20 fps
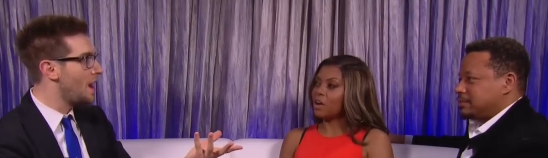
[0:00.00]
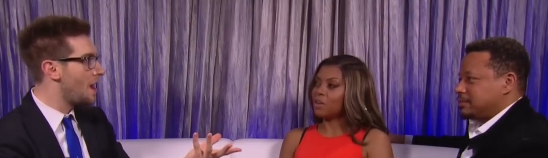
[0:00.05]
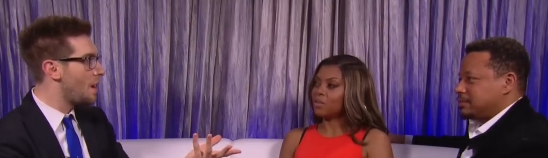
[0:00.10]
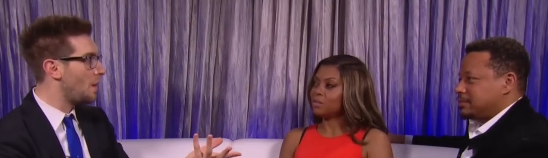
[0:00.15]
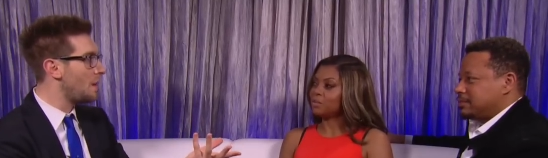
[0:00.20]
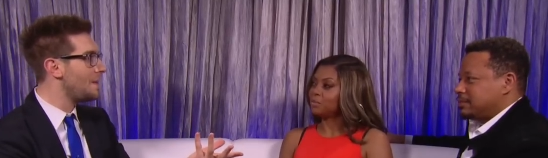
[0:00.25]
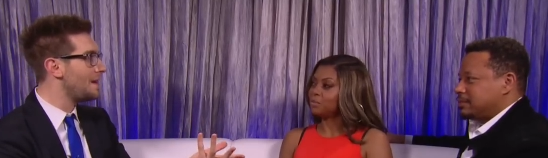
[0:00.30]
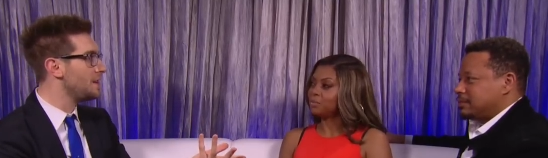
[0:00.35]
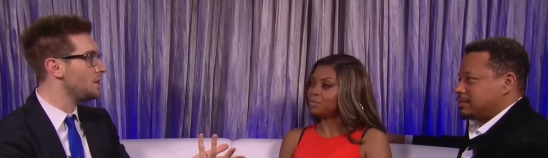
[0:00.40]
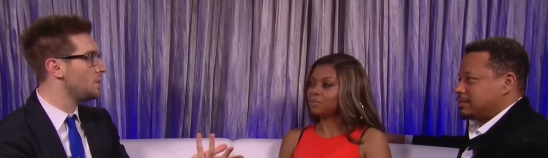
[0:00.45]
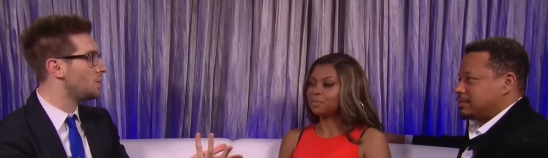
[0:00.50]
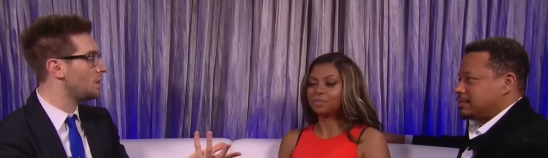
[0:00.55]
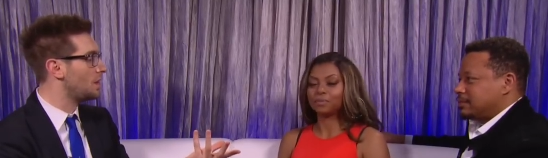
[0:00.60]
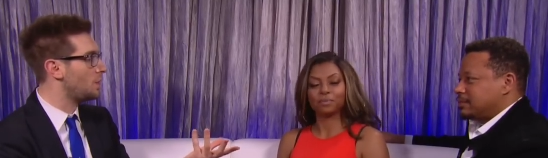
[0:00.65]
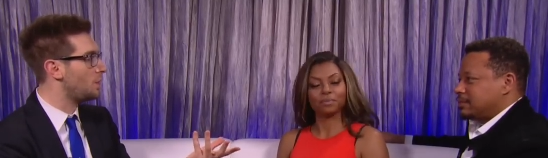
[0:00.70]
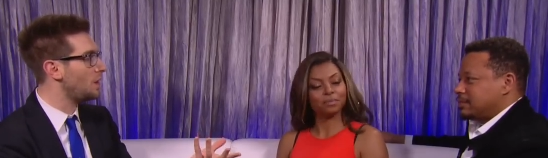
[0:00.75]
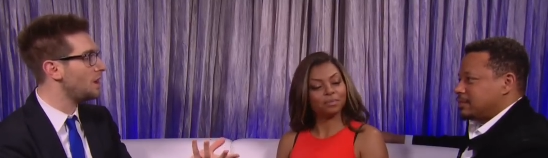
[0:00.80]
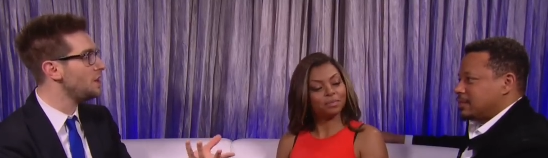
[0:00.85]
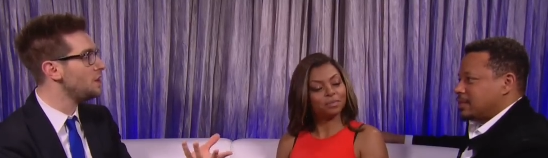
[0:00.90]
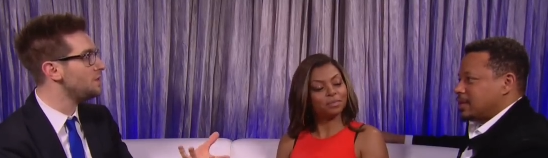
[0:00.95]
Speaker 1: What about you?
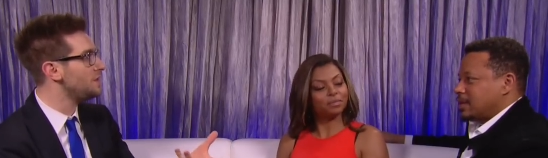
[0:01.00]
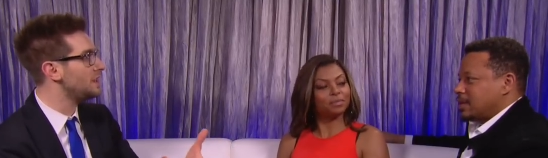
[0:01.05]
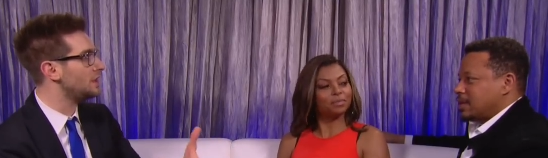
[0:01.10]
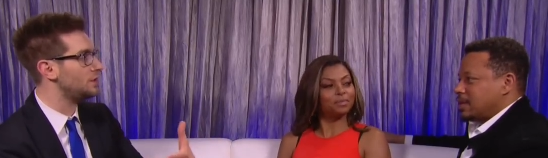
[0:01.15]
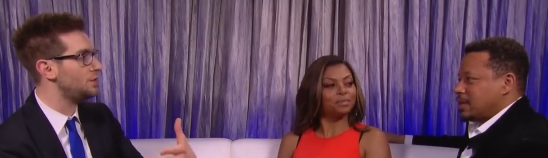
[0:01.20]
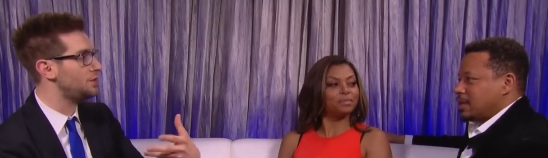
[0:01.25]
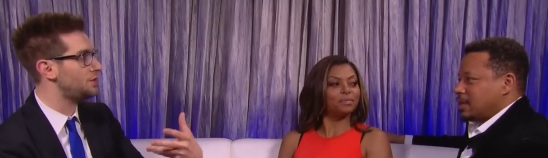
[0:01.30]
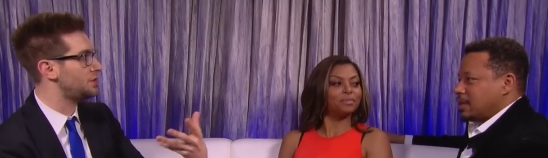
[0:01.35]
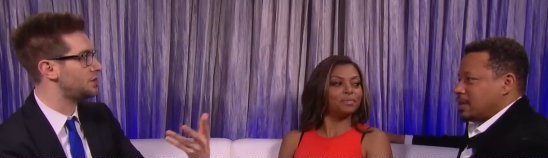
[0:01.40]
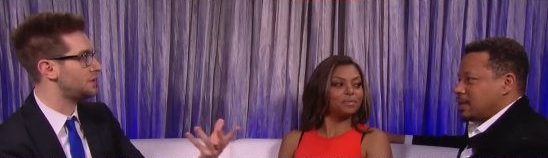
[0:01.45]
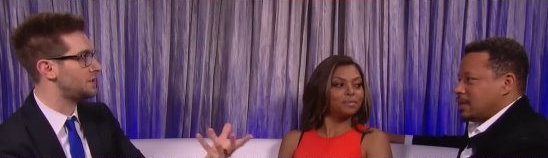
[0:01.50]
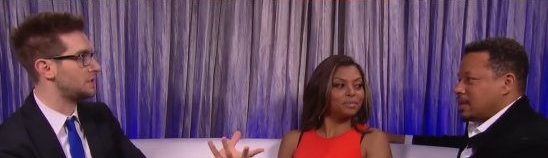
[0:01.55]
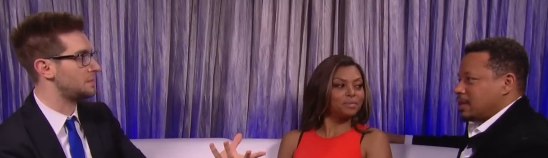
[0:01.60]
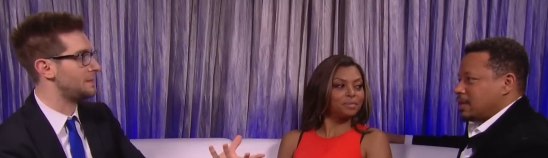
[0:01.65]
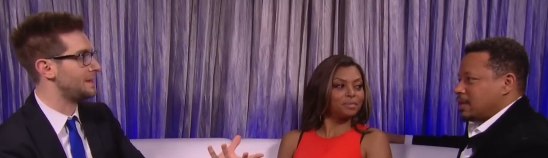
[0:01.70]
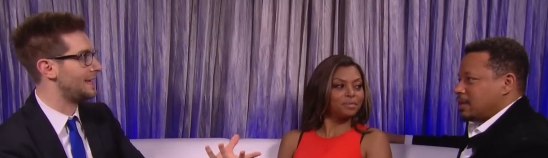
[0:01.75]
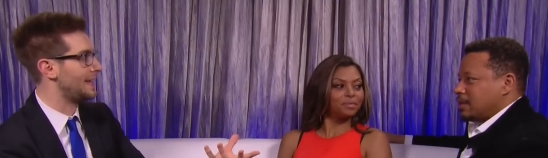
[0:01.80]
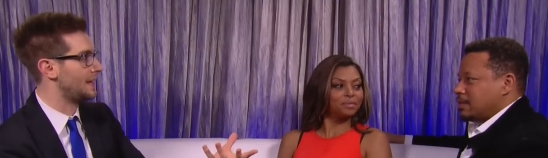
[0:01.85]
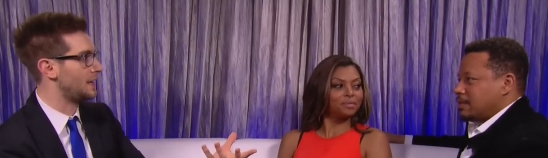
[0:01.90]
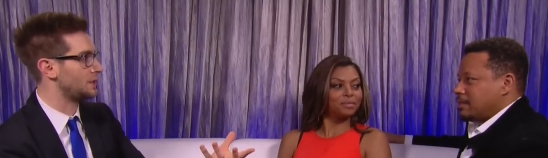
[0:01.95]
Where do you think Lucious's
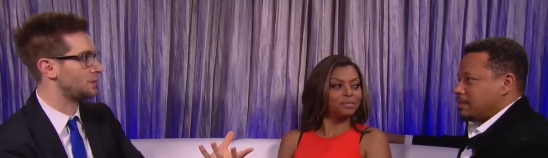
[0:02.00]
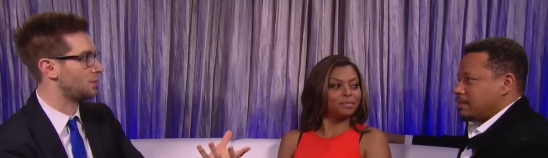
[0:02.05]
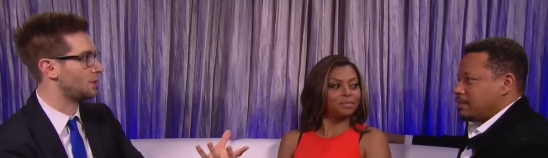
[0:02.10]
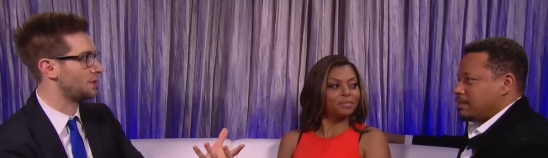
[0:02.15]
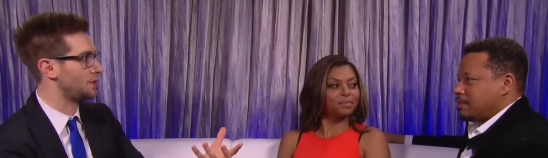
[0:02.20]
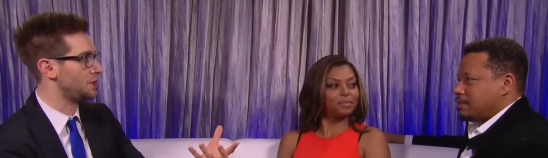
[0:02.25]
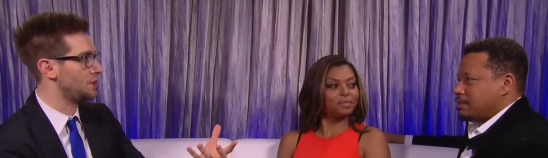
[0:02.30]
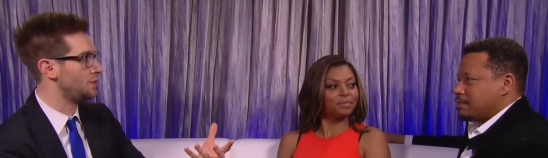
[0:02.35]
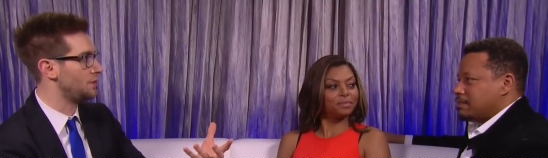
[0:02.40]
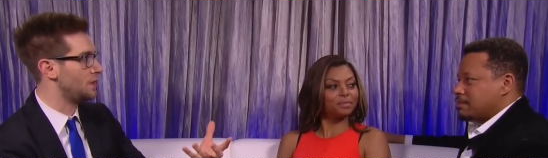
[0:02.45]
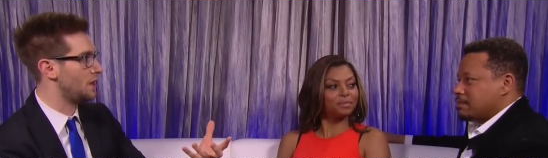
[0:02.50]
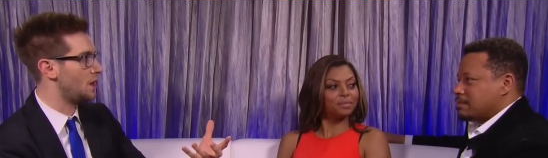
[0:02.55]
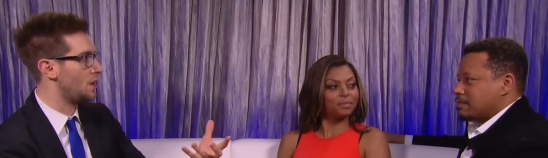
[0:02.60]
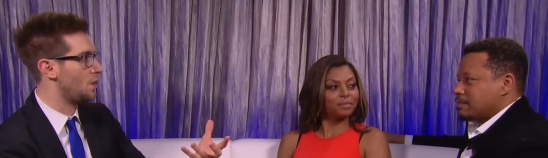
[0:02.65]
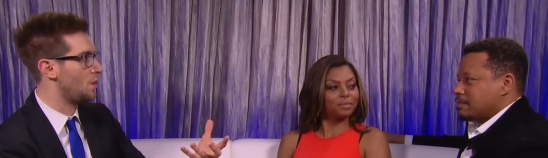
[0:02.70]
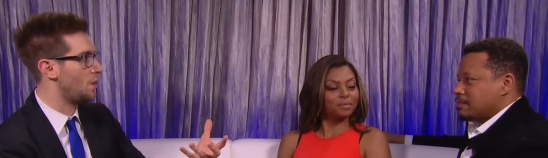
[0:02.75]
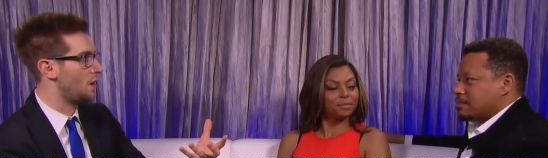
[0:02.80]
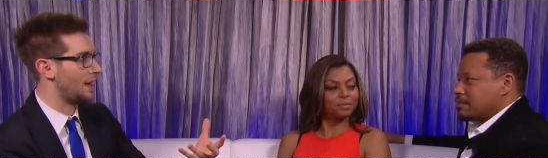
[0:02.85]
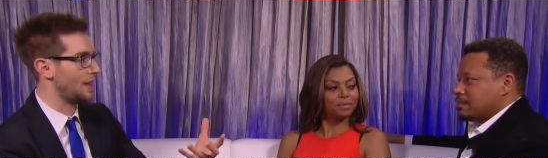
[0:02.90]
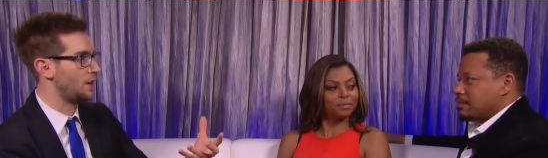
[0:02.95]
beginnings were? Do you
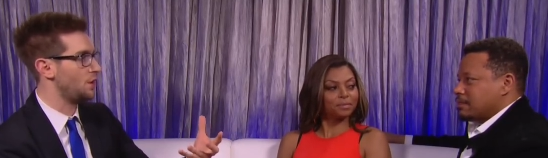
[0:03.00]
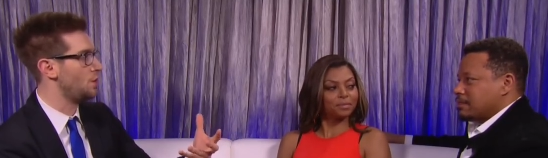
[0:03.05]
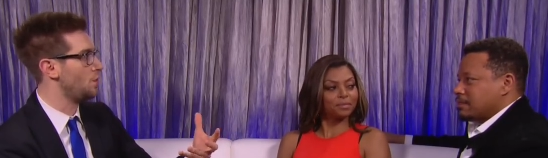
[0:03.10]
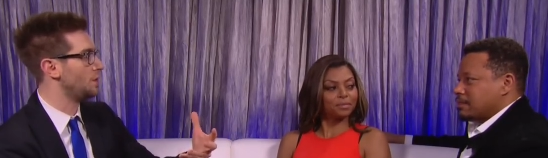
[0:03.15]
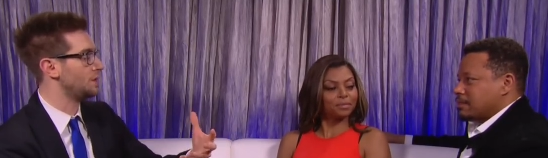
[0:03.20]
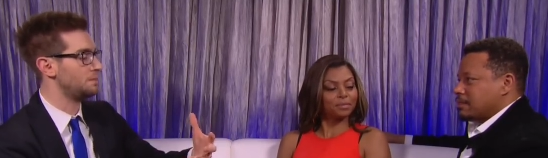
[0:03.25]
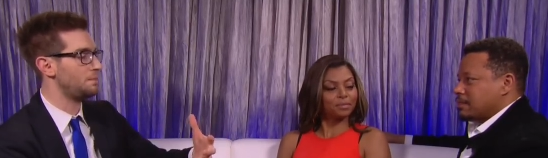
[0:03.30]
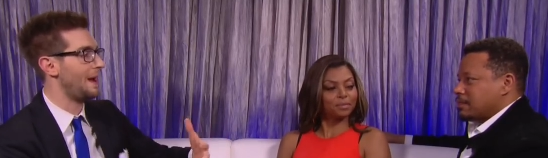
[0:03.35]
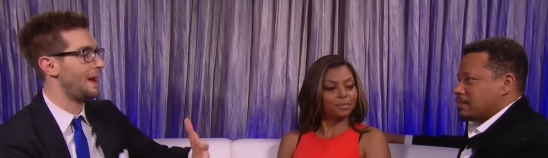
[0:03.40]
know like who his